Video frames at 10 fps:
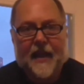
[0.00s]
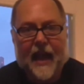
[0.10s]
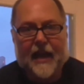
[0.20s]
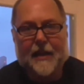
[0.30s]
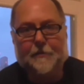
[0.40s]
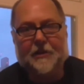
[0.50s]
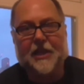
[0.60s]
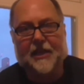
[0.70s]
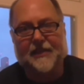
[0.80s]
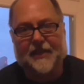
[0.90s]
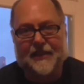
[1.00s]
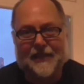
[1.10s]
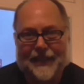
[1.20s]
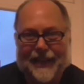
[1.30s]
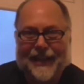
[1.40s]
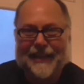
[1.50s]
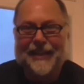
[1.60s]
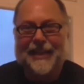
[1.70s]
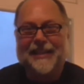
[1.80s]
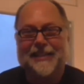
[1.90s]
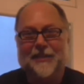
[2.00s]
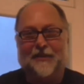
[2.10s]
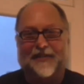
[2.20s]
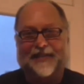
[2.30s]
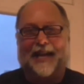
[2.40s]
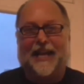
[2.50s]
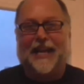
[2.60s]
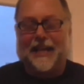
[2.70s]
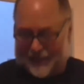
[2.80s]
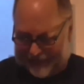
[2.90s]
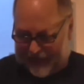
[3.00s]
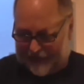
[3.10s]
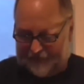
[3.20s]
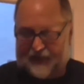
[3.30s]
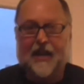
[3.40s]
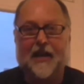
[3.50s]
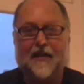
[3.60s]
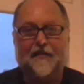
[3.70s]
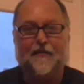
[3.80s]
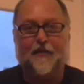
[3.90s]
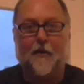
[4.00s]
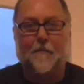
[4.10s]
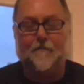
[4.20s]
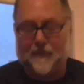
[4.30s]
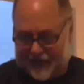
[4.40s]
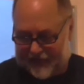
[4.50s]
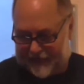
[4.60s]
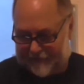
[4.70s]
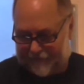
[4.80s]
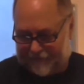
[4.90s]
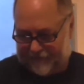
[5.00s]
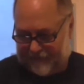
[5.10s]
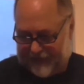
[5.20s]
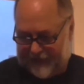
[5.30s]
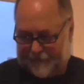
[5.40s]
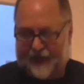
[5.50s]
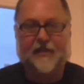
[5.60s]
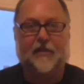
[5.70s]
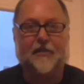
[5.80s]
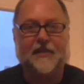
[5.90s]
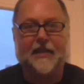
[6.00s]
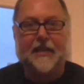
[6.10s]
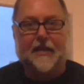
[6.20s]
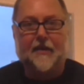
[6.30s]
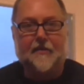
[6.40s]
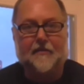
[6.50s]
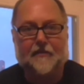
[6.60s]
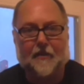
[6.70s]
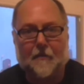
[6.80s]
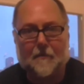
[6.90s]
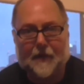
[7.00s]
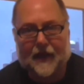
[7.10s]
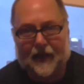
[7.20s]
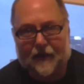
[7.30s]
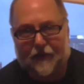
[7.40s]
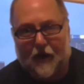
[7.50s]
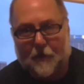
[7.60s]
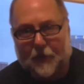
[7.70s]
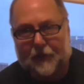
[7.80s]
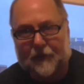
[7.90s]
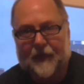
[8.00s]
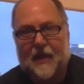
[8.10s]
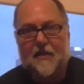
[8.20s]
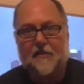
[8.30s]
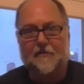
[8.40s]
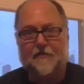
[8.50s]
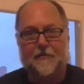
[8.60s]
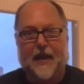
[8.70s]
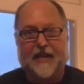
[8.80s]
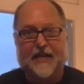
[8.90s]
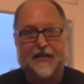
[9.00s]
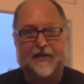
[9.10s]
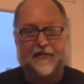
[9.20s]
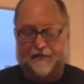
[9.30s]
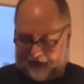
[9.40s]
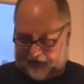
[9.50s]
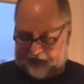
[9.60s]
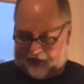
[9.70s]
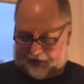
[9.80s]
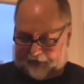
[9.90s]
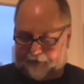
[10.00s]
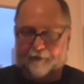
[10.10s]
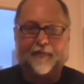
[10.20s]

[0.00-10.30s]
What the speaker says: any precursors, that he's not saying that I will learn from Pestalozzi or from Froebel or from any of the